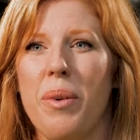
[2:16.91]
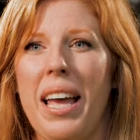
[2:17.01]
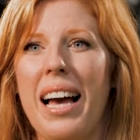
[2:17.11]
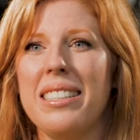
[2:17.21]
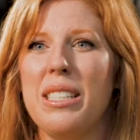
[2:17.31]
We
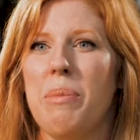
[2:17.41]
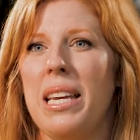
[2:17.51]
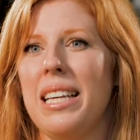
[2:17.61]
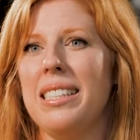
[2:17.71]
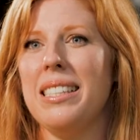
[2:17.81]
had to
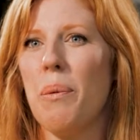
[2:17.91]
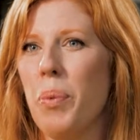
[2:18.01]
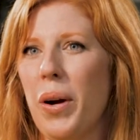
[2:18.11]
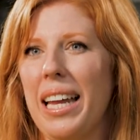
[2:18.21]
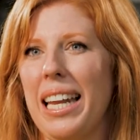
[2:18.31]
be
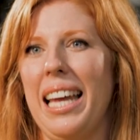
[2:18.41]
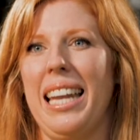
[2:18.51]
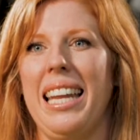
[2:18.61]
separated,